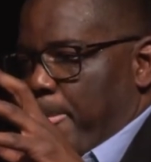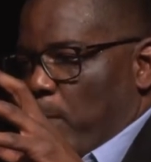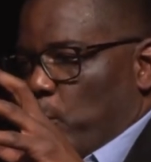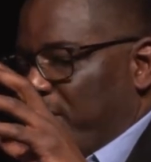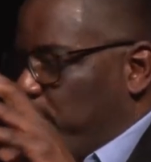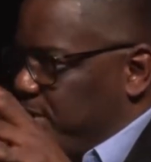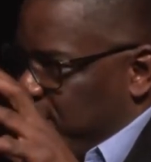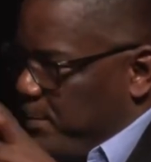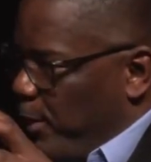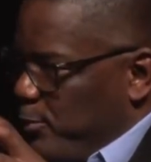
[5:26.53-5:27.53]
what I was
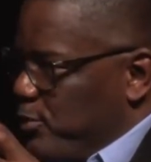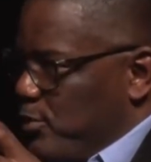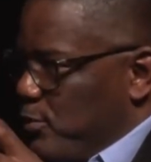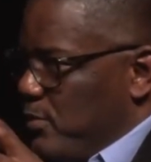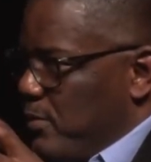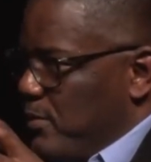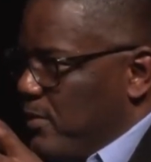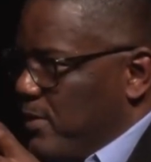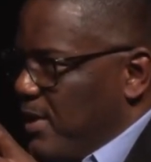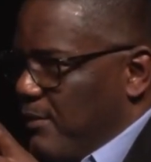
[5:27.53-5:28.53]
exposed to,
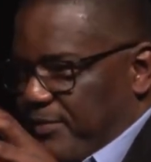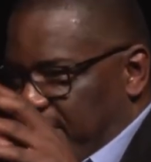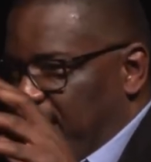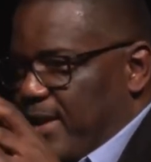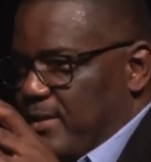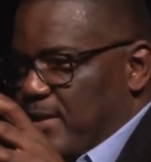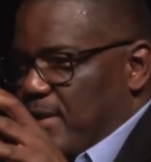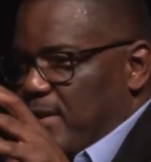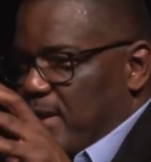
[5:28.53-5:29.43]
if that